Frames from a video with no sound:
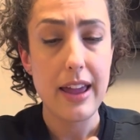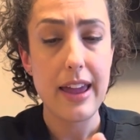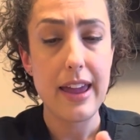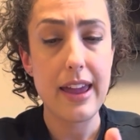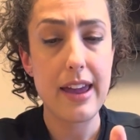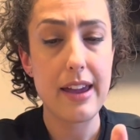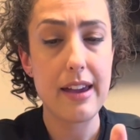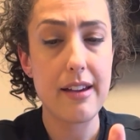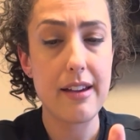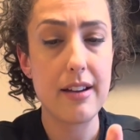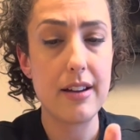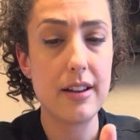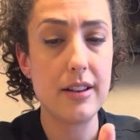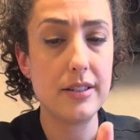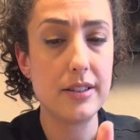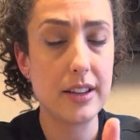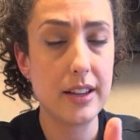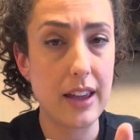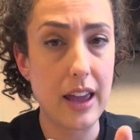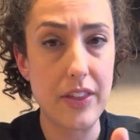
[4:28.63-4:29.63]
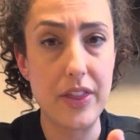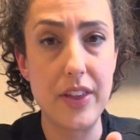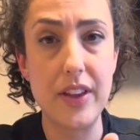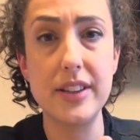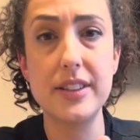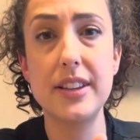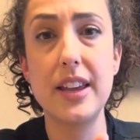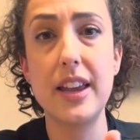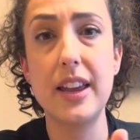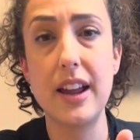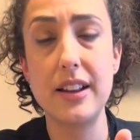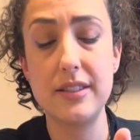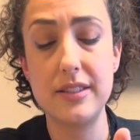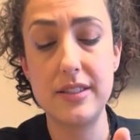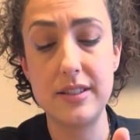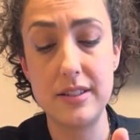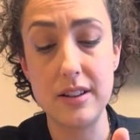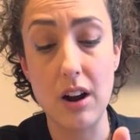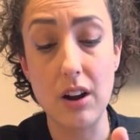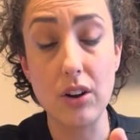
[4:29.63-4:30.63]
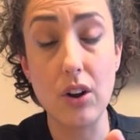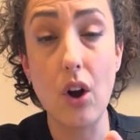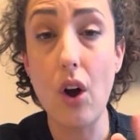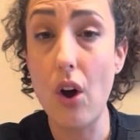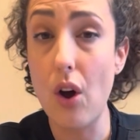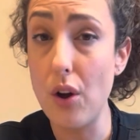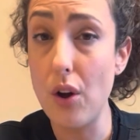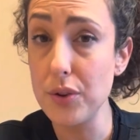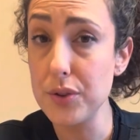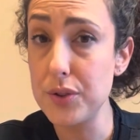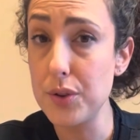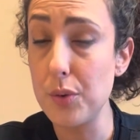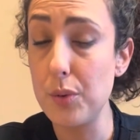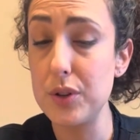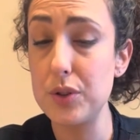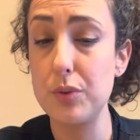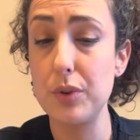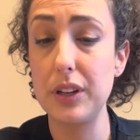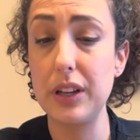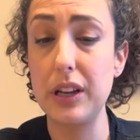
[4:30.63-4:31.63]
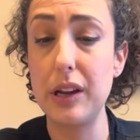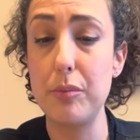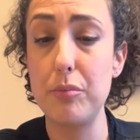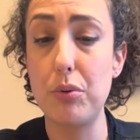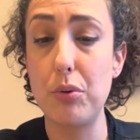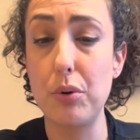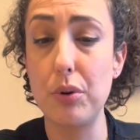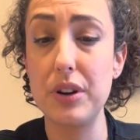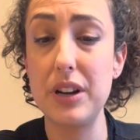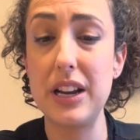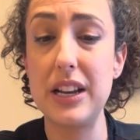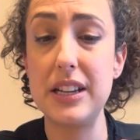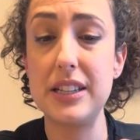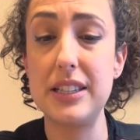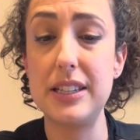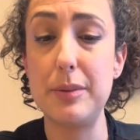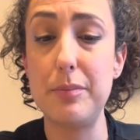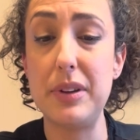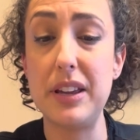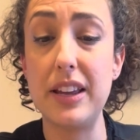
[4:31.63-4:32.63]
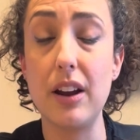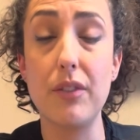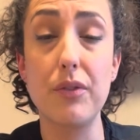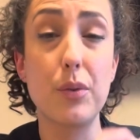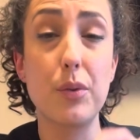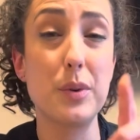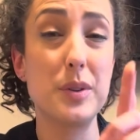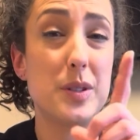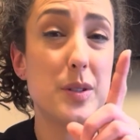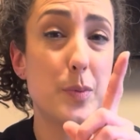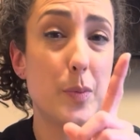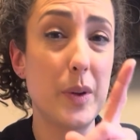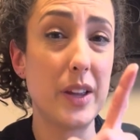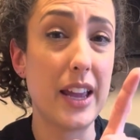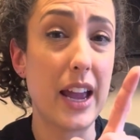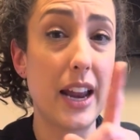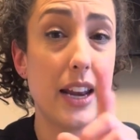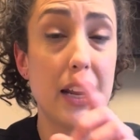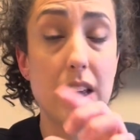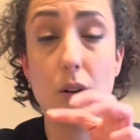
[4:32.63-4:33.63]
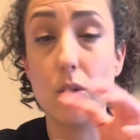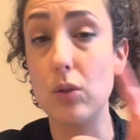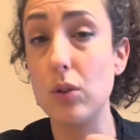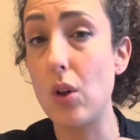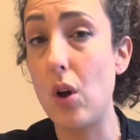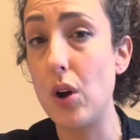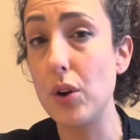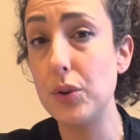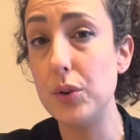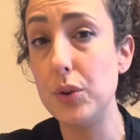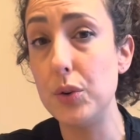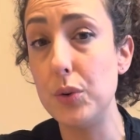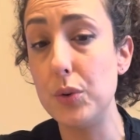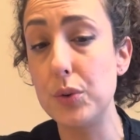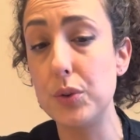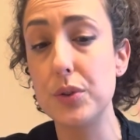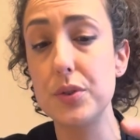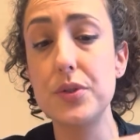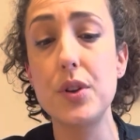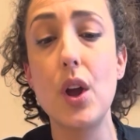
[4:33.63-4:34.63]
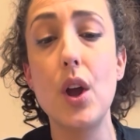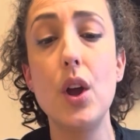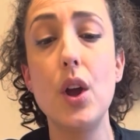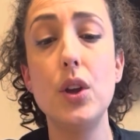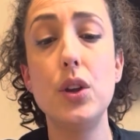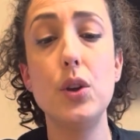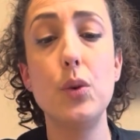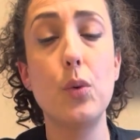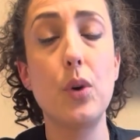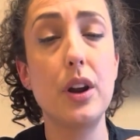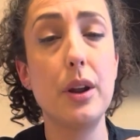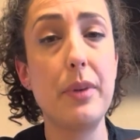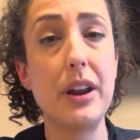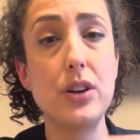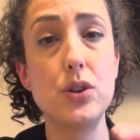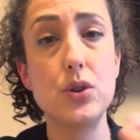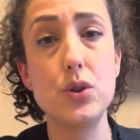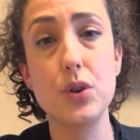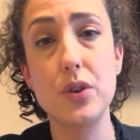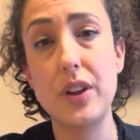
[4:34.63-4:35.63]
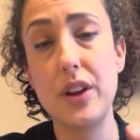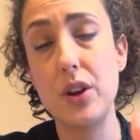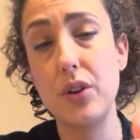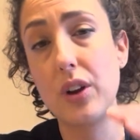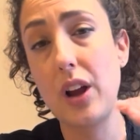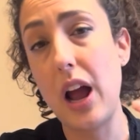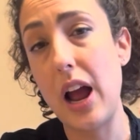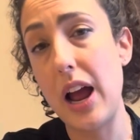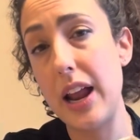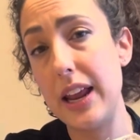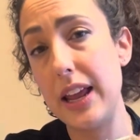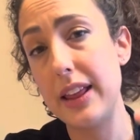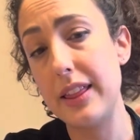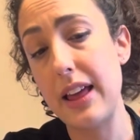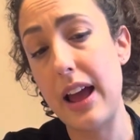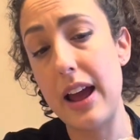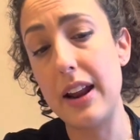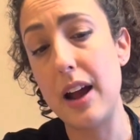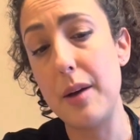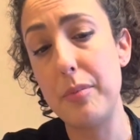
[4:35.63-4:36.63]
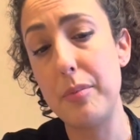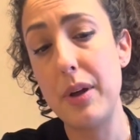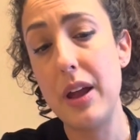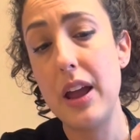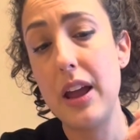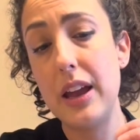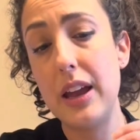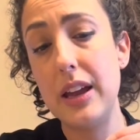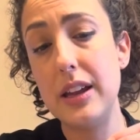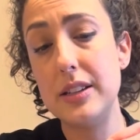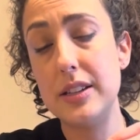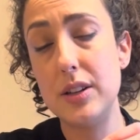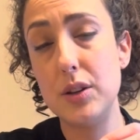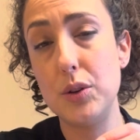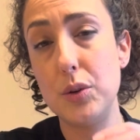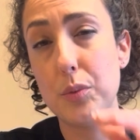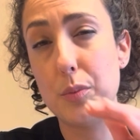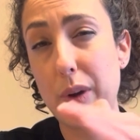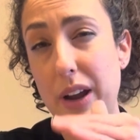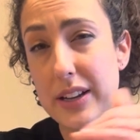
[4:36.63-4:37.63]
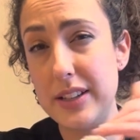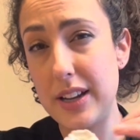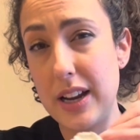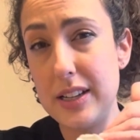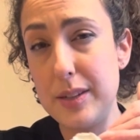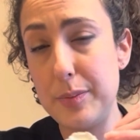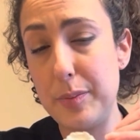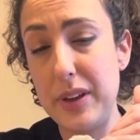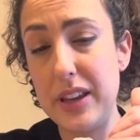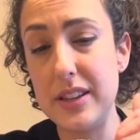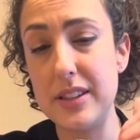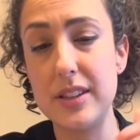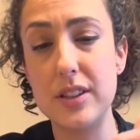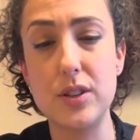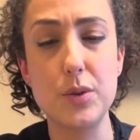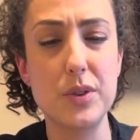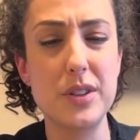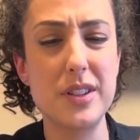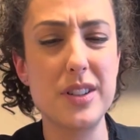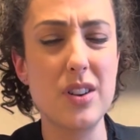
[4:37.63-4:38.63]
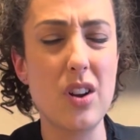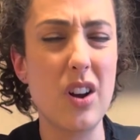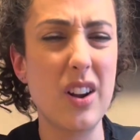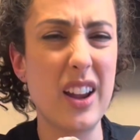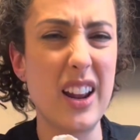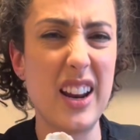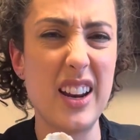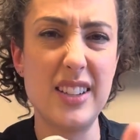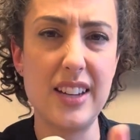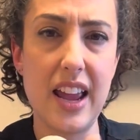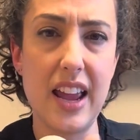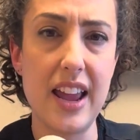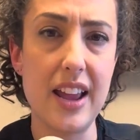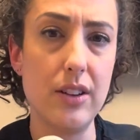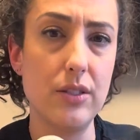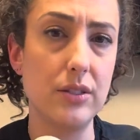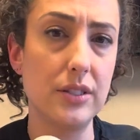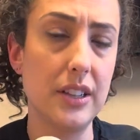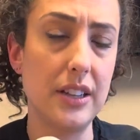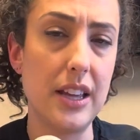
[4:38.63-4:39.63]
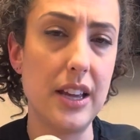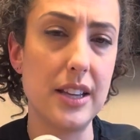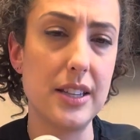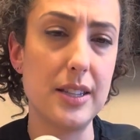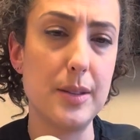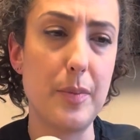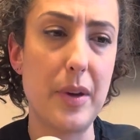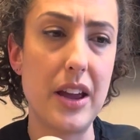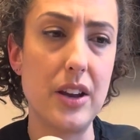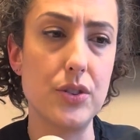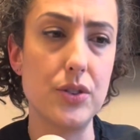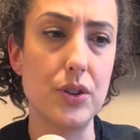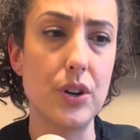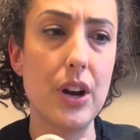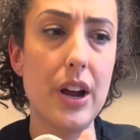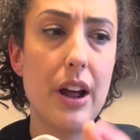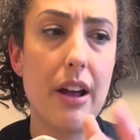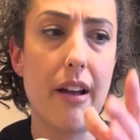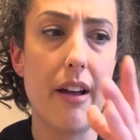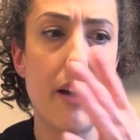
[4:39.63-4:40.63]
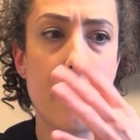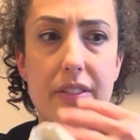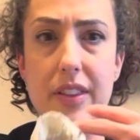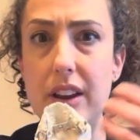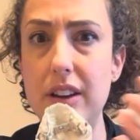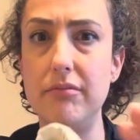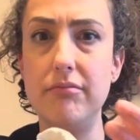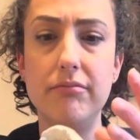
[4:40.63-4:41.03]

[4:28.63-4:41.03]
and things can get stuck. Also, what's really important is to be careful with spaghetti or long noodles. You want to make sure that you're cutting that up into bite-sized pieces so it's not getting tangled in the expander and then